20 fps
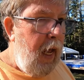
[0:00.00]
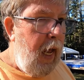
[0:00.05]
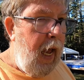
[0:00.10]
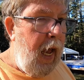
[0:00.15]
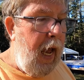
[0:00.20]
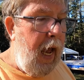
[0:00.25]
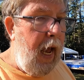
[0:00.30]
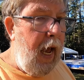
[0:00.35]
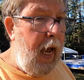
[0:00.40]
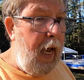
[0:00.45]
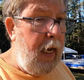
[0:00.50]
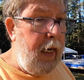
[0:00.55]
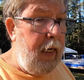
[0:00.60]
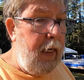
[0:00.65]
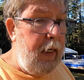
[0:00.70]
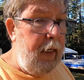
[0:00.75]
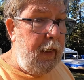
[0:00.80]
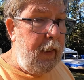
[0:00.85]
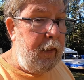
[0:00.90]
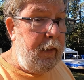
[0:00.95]

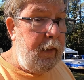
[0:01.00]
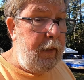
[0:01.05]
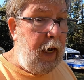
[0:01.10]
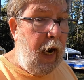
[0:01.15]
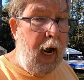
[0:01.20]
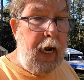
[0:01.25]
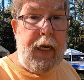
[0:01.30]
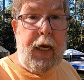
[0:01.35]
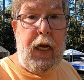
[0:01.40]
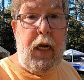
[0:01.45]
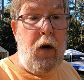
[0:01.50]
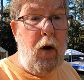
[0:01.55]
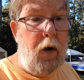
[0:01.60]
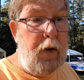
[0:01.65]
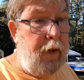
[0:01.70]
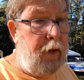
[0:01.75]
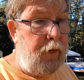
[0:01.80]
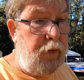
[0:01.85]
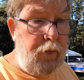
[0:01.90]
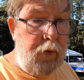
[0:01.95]
And I get
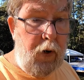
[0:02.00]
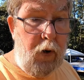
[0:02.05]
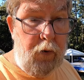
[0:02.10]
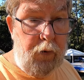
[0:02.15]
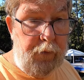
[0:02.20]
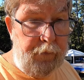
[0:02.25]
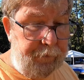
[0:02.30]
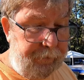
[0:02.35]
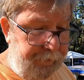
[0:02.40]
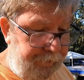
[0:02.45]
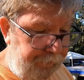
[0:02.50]
on this road.